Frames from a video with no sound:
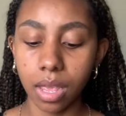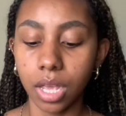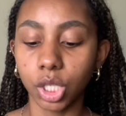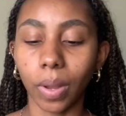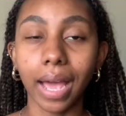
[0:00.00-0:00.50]

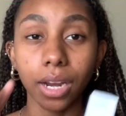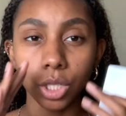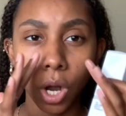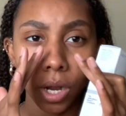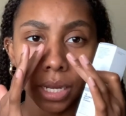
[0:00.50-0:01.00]
So I kind of
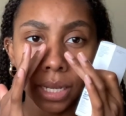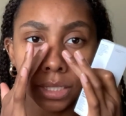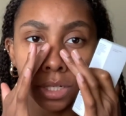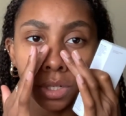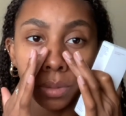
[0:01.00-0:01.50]
target it
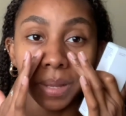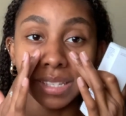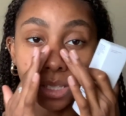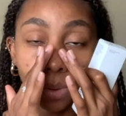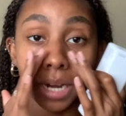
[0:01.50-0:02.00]
to the
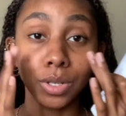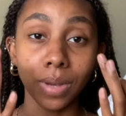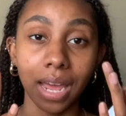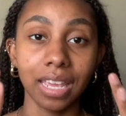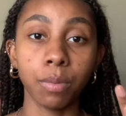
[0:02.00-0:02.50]
places where I do
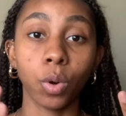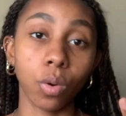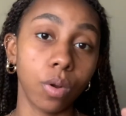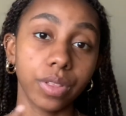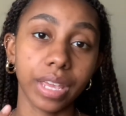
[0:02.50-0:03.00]
kind of get more
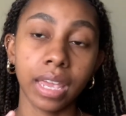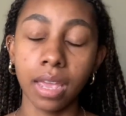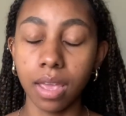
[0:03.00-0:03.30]
oily,